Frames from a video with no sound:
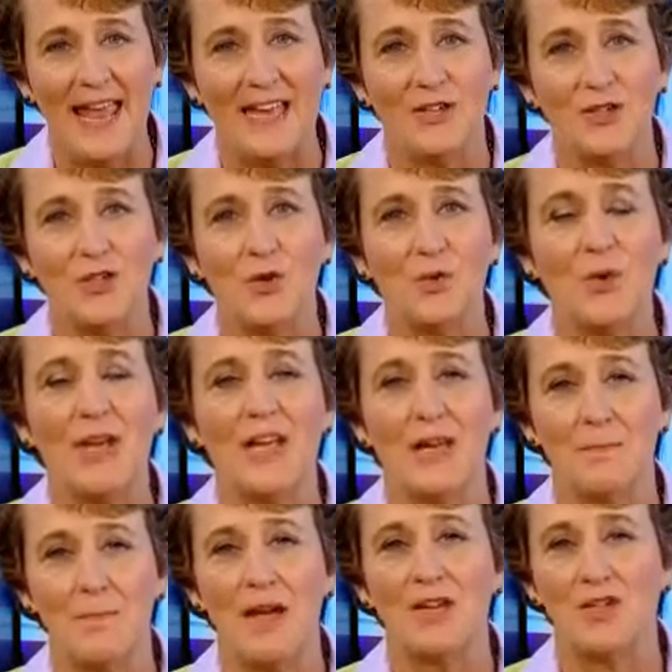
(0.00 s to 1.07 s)
and doing
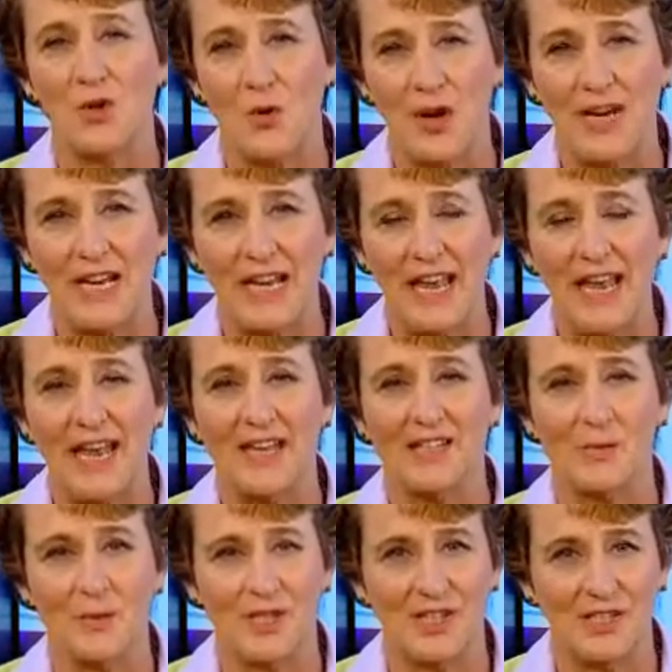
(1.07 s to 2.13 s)
it by joining
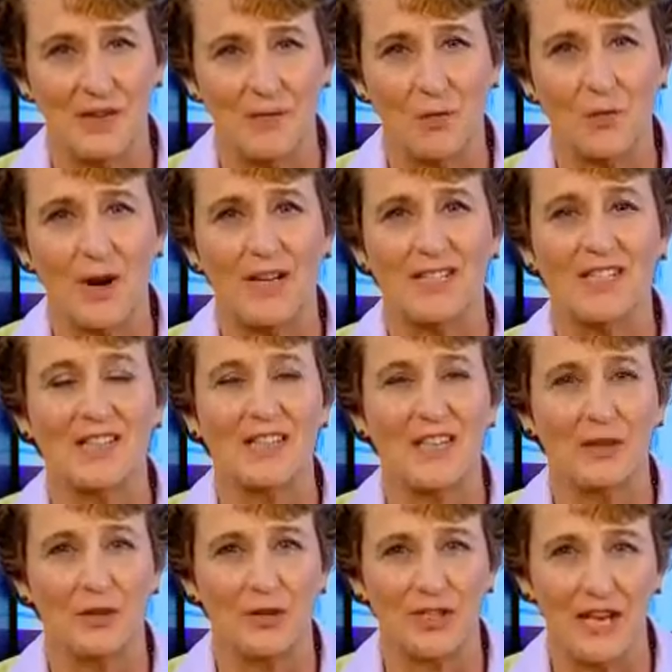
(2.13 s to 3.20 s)
hands with civil rights
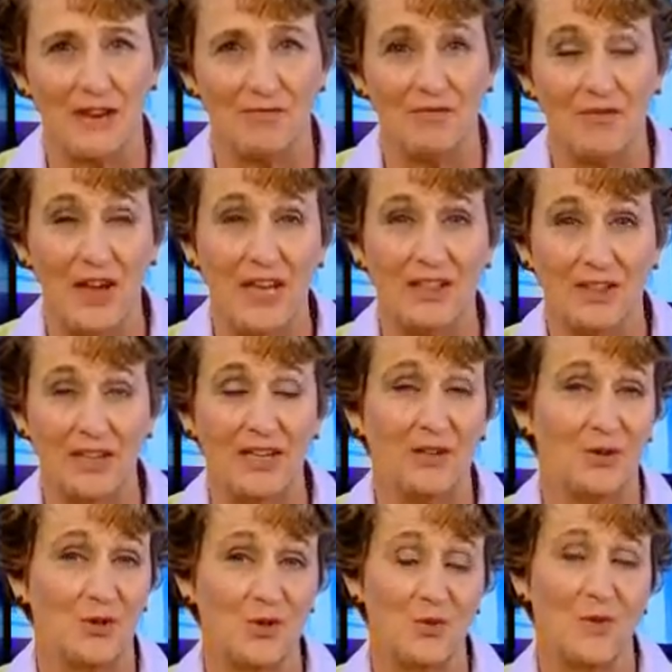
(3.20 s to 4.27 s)
leaders and faith
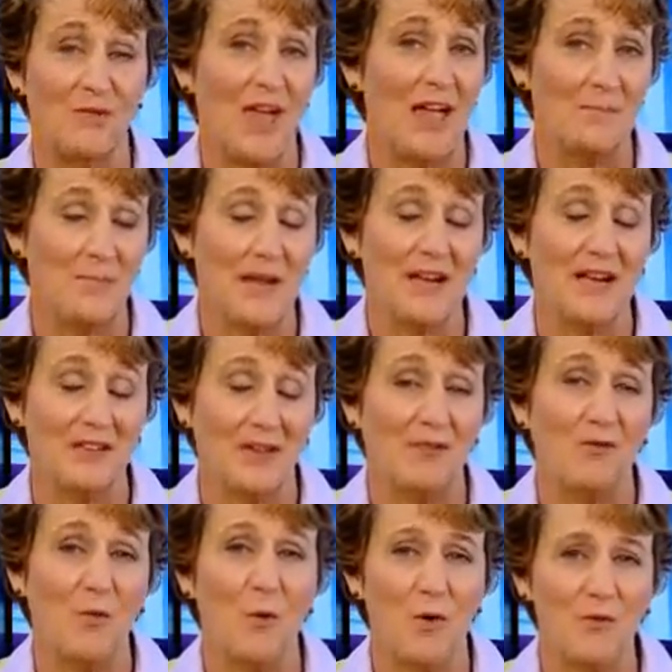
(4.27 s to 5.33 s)
leaders who have been at the
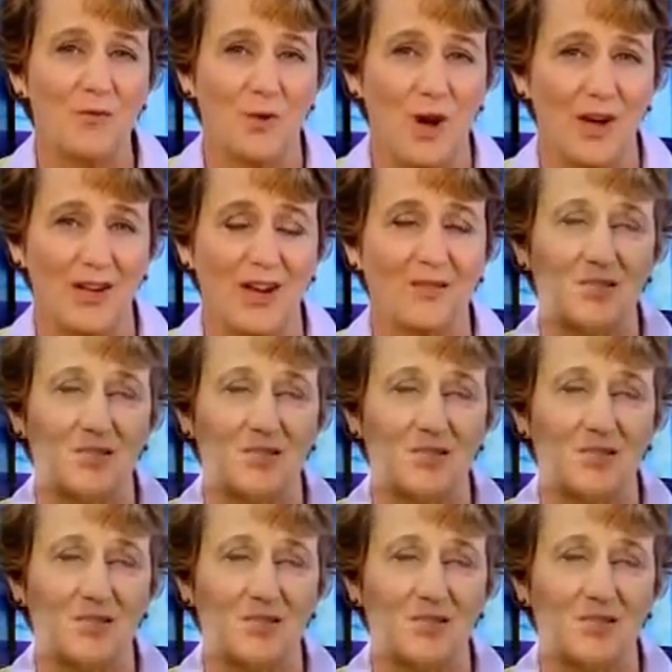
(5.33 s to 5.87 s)
forefront